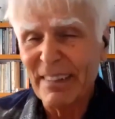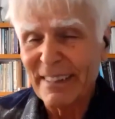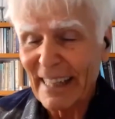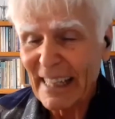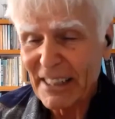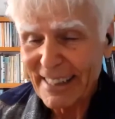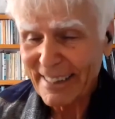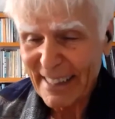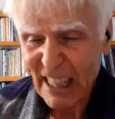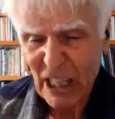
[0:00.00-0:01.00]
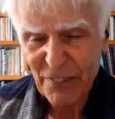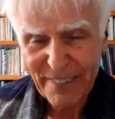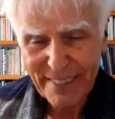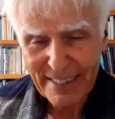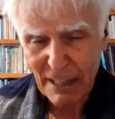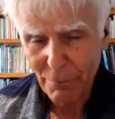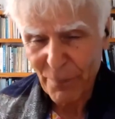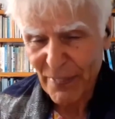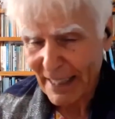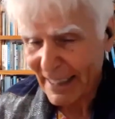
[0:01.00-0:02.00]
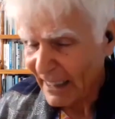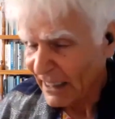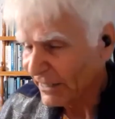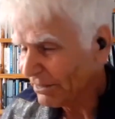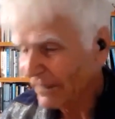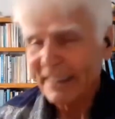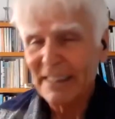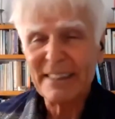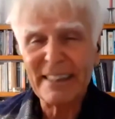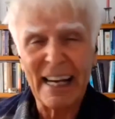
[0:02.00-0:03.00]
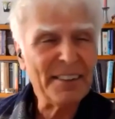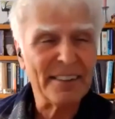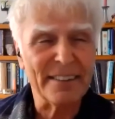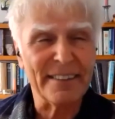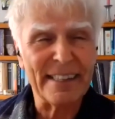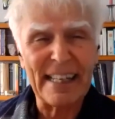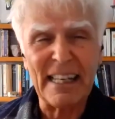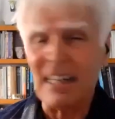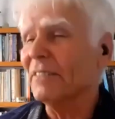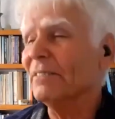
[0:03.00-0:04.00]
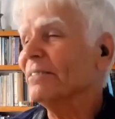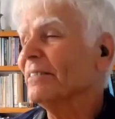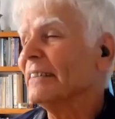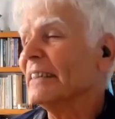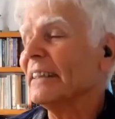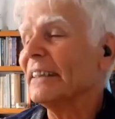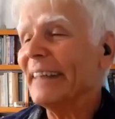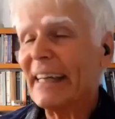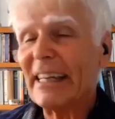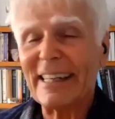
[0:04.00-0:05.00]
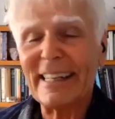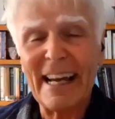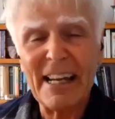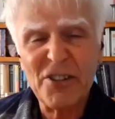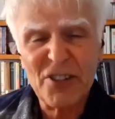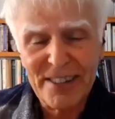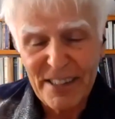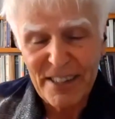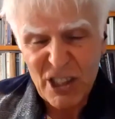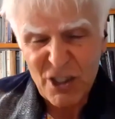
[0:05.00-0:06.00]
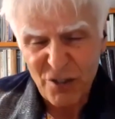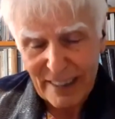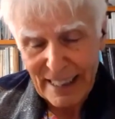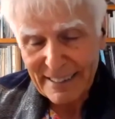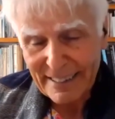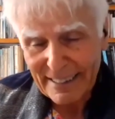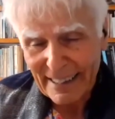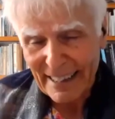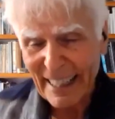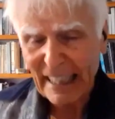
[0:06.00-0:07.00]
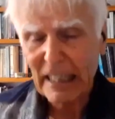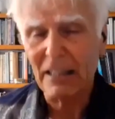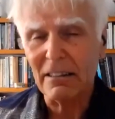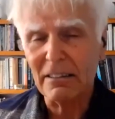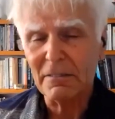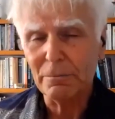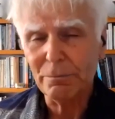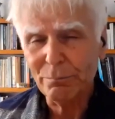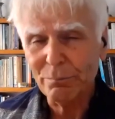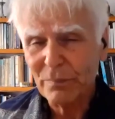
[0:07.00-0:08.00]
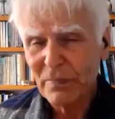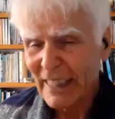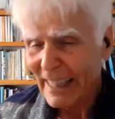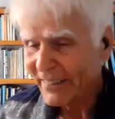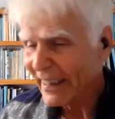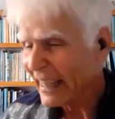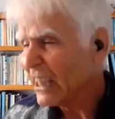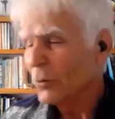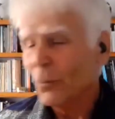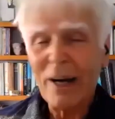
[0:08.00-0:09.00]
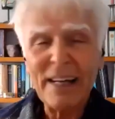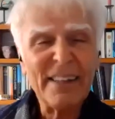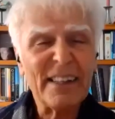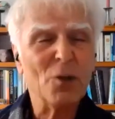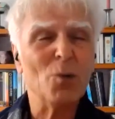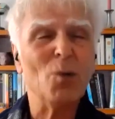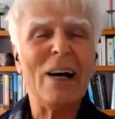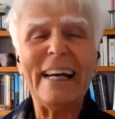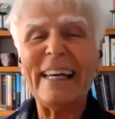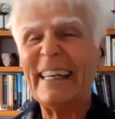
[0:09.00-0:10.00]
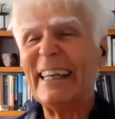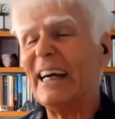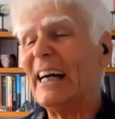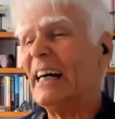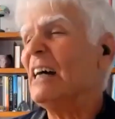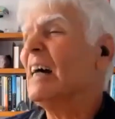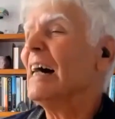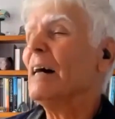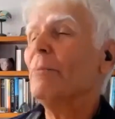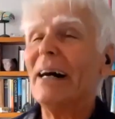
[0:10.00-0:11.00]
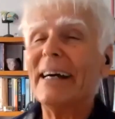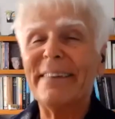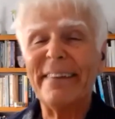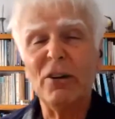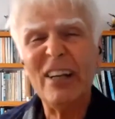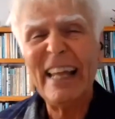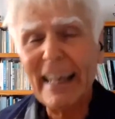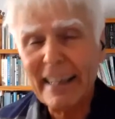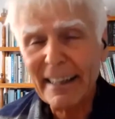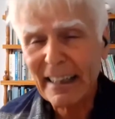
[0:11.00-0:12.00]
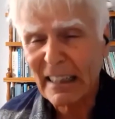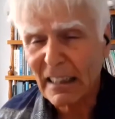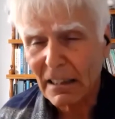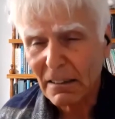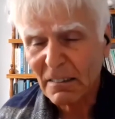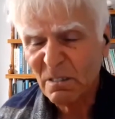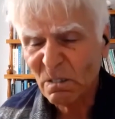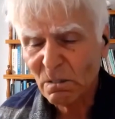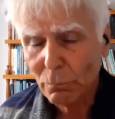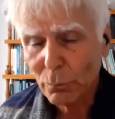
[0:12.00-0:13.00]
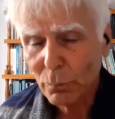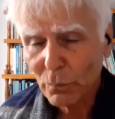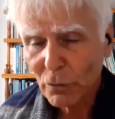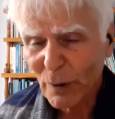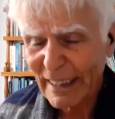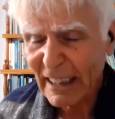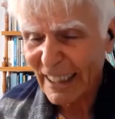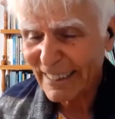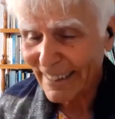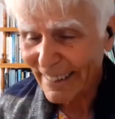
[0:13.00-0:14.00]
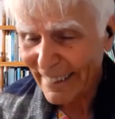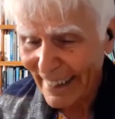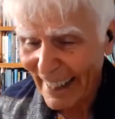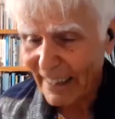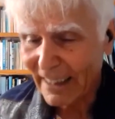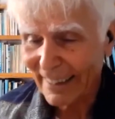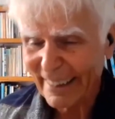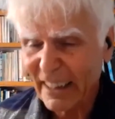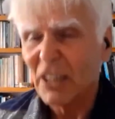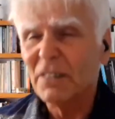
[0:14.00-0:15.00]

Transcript: they deserve something, suddenly their creations flood in, and they wonder, why am I so lucky? You are not lucky,